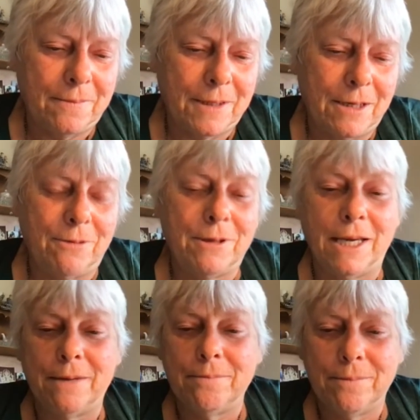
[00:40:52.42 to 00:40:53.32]

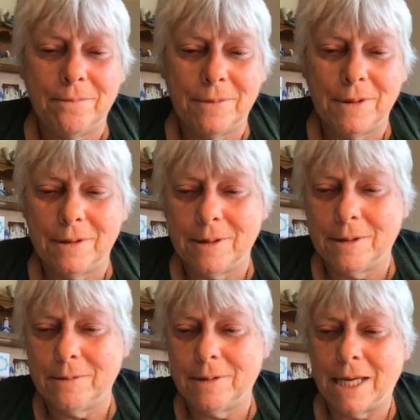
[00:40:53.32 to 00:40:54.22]
Okay,
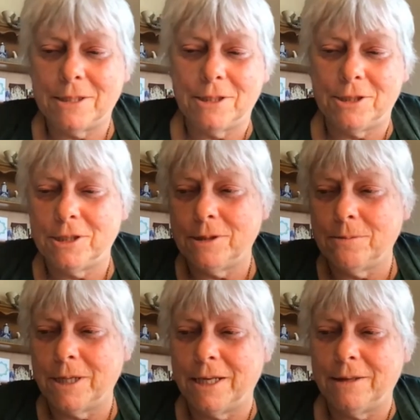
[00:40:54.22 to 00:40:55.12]
the that's just the
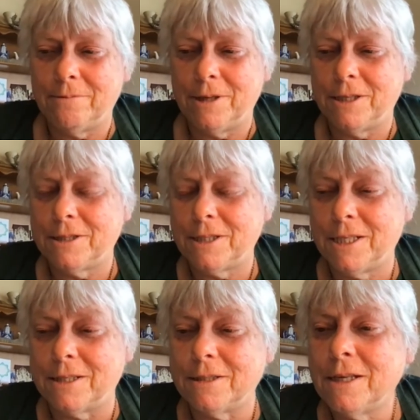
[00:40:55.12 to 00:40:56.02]
way Venus
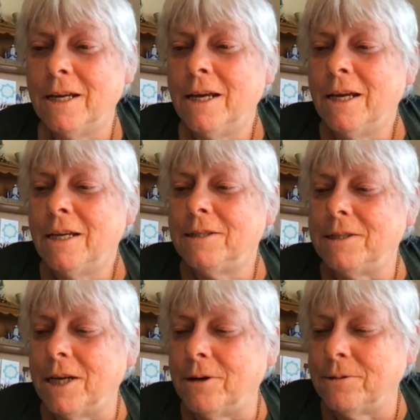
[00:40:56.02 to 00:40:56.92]
is.
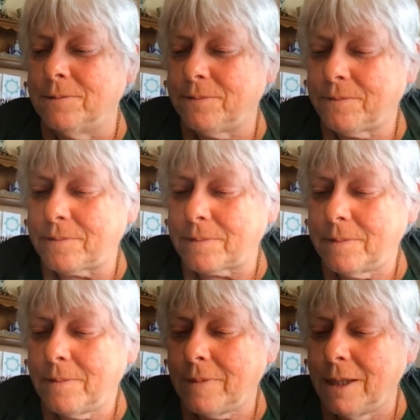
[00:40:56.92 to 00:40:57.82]
So
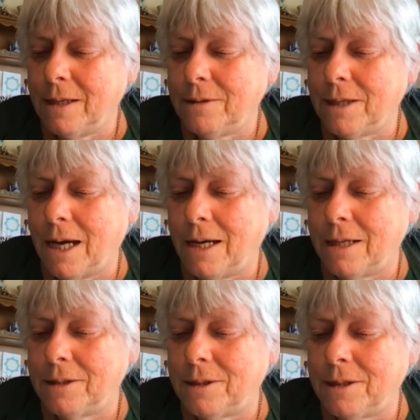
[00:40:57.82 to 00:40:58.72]

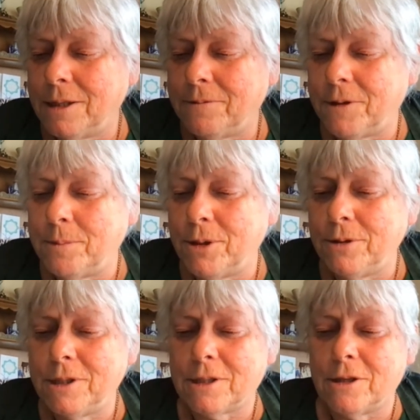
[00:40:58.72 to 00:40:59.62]
uh, the if the
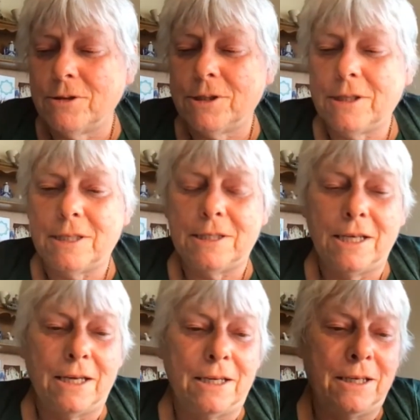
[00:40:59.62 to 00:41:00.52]
moon is close to the
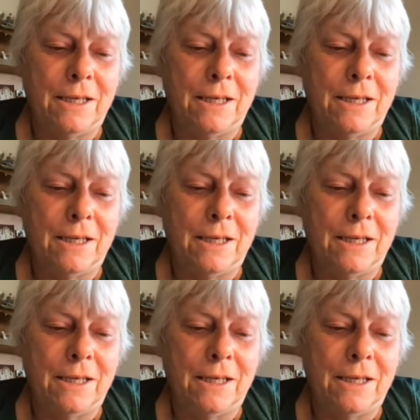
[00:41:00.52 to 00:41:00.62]
sun,